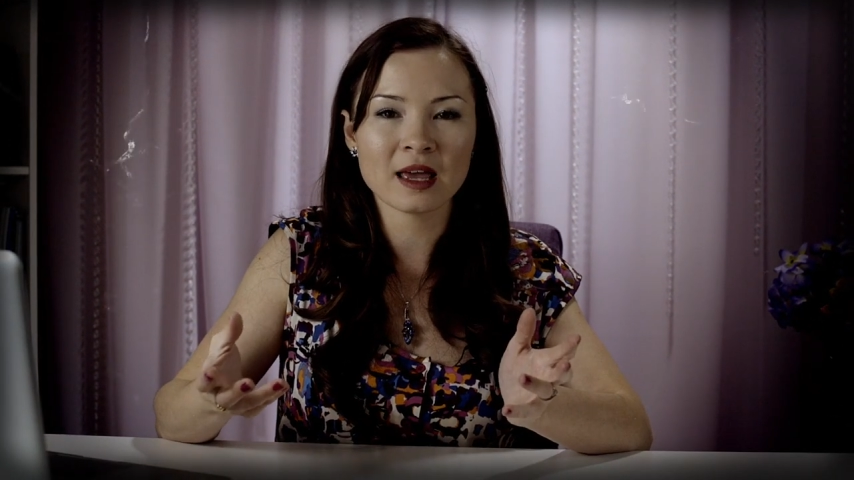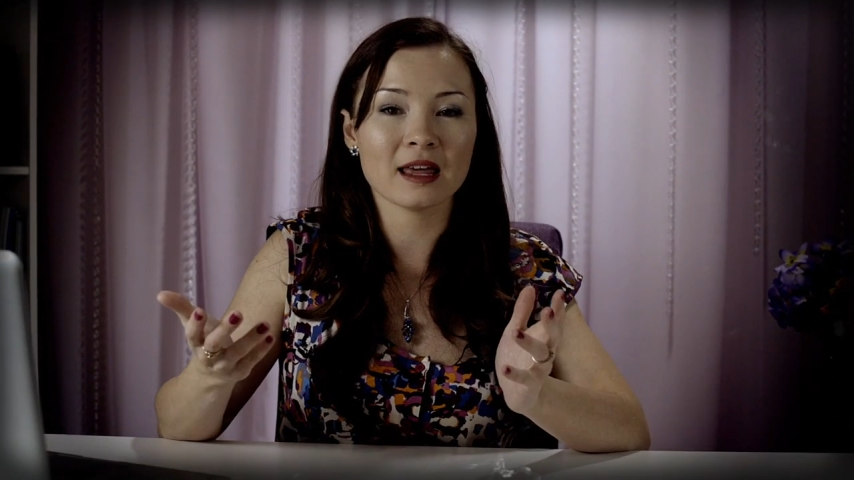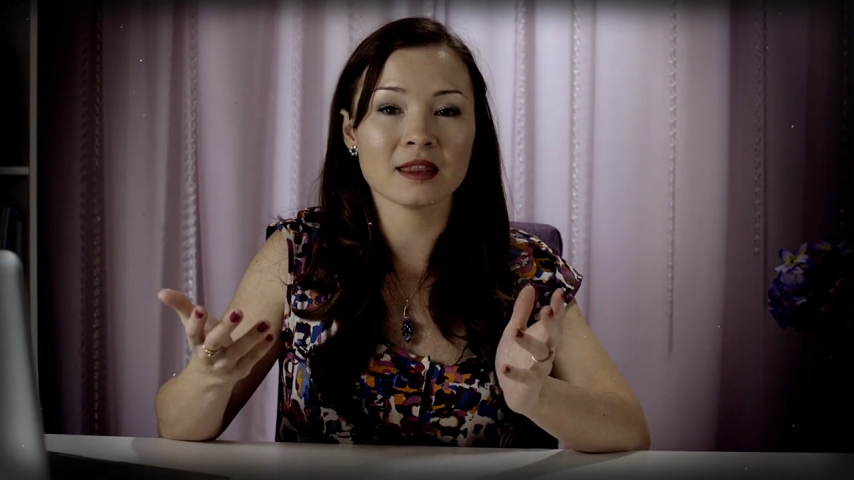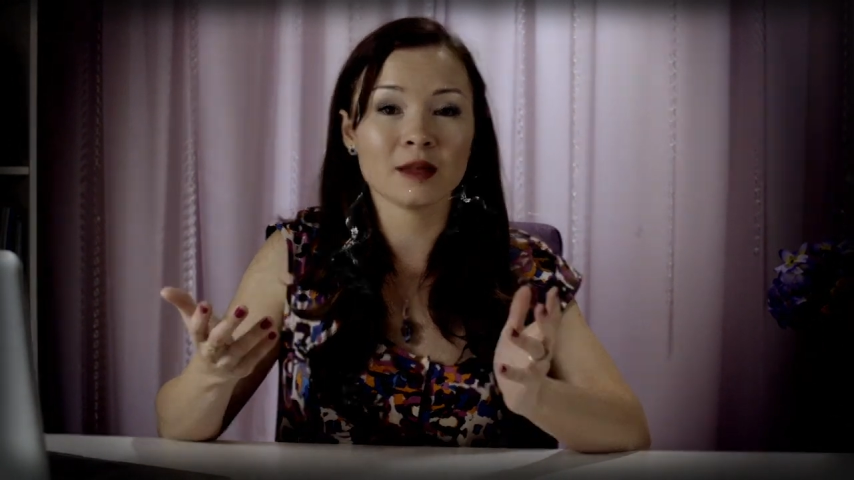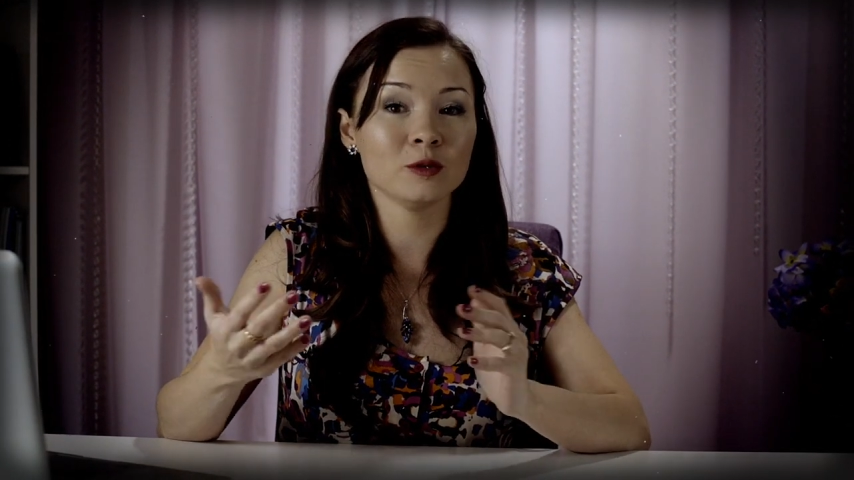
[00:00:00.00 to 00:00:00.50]

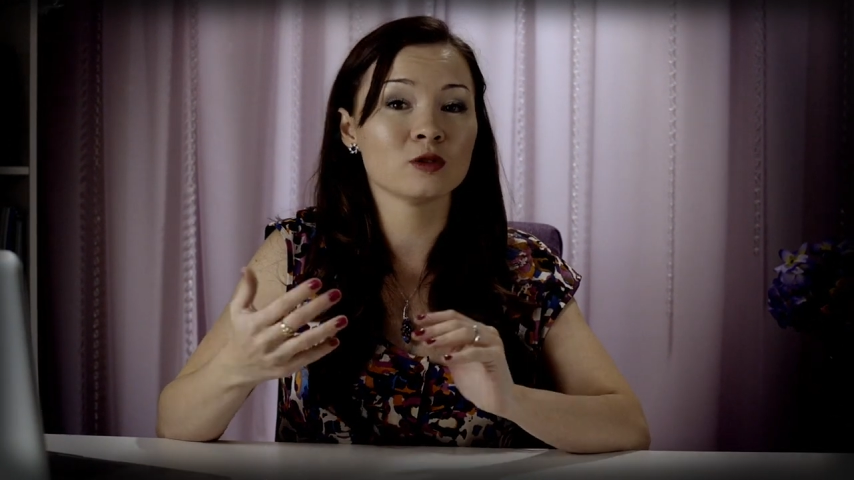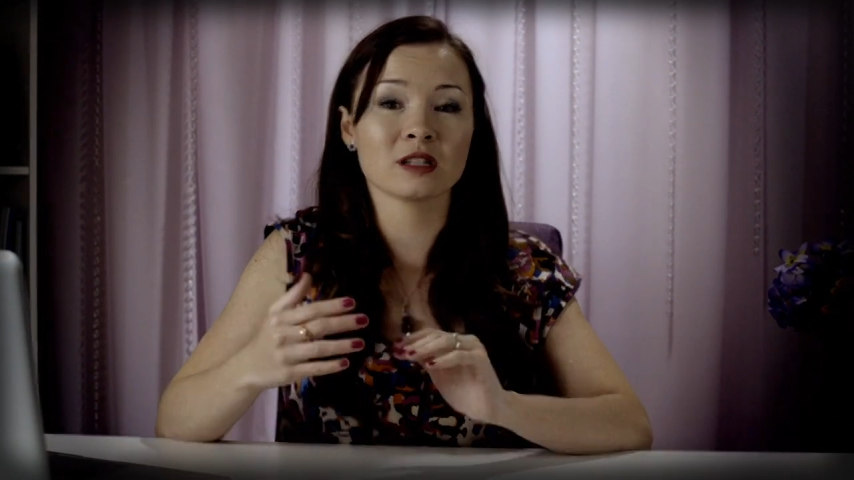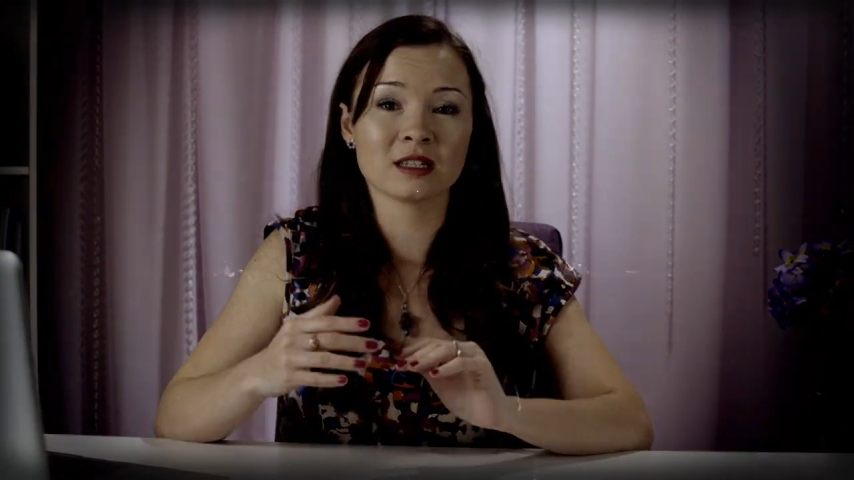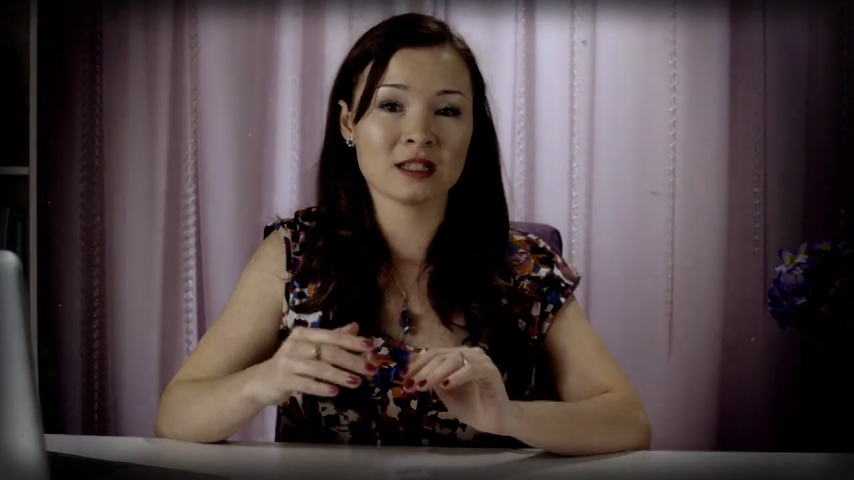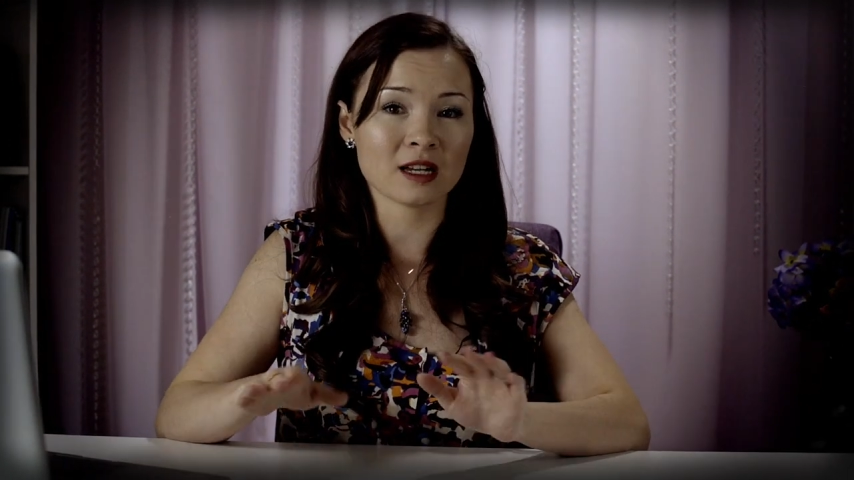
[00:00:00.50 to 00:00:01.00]
and the
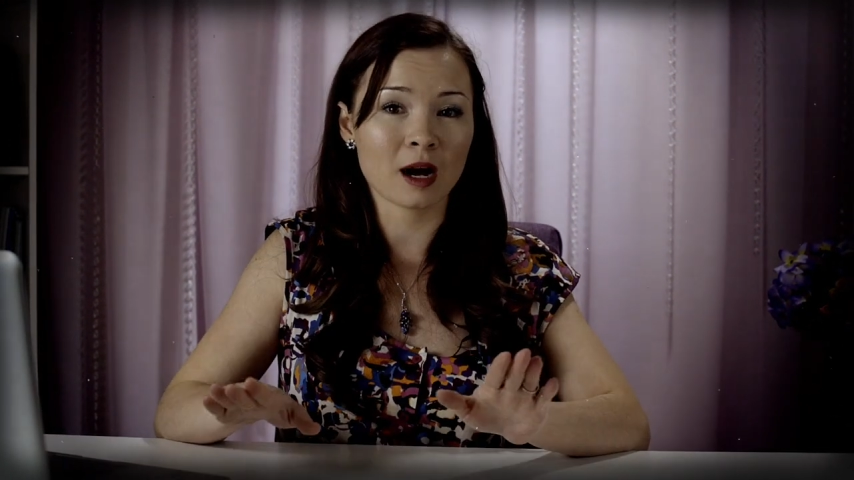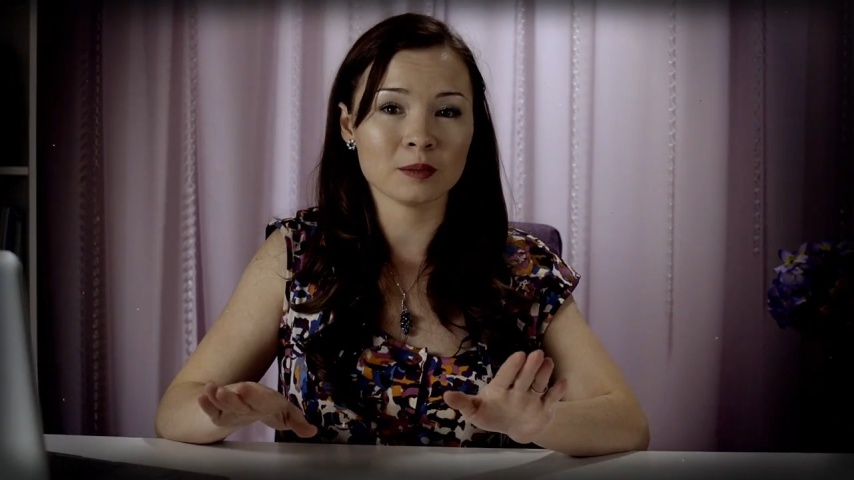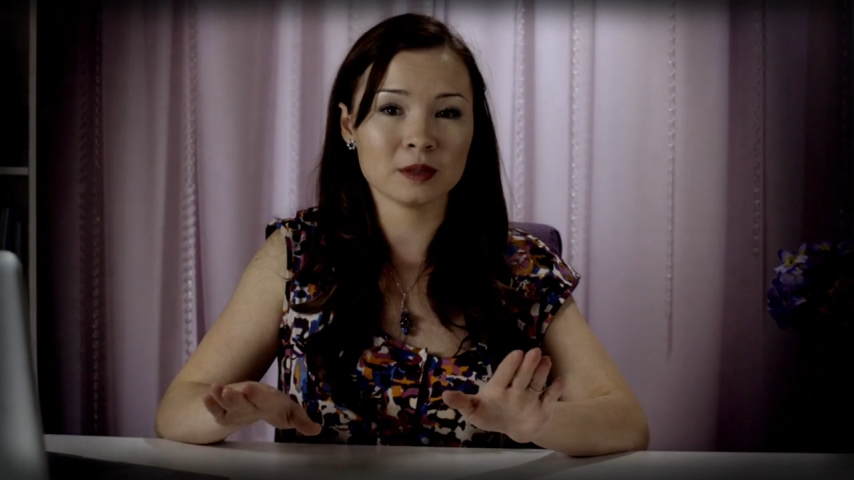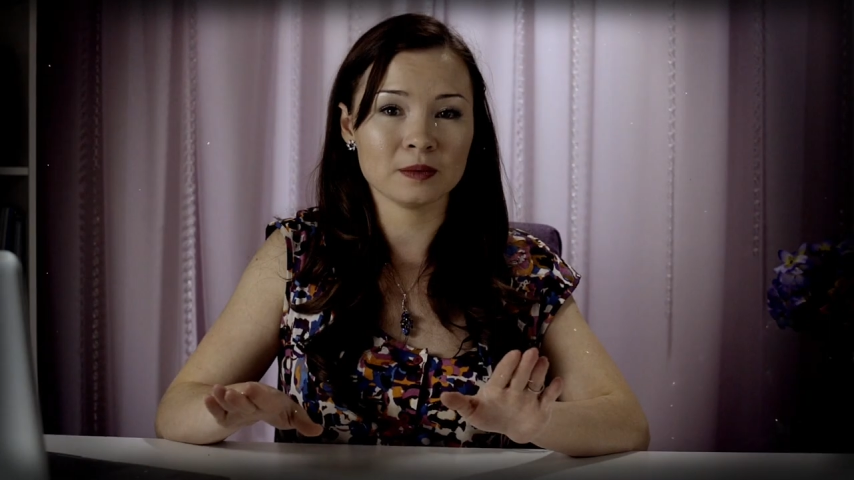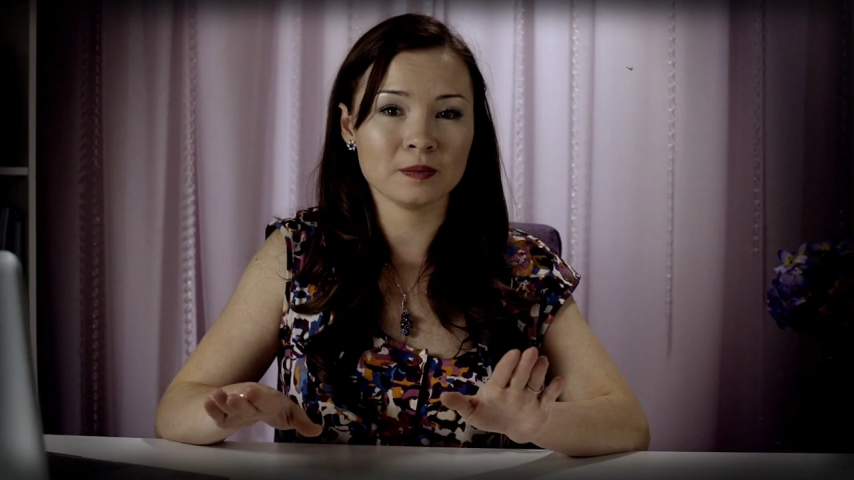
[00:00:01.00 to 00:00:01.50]
music
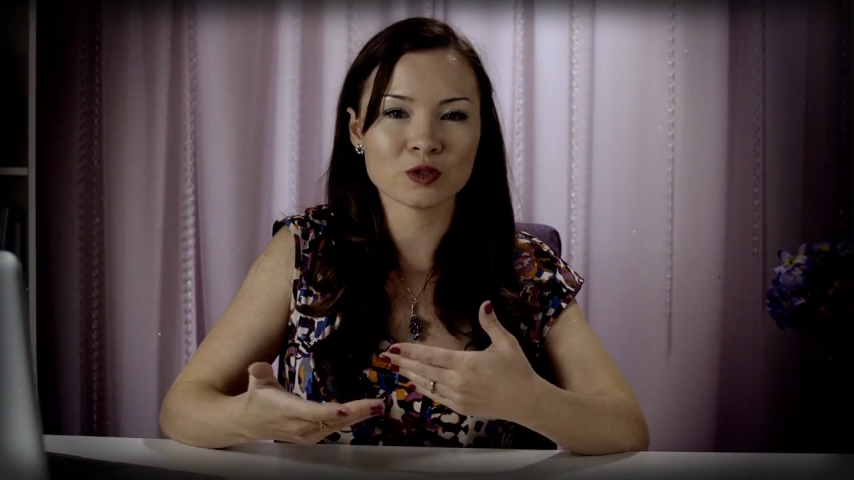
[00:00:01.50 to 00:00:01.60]
stopped.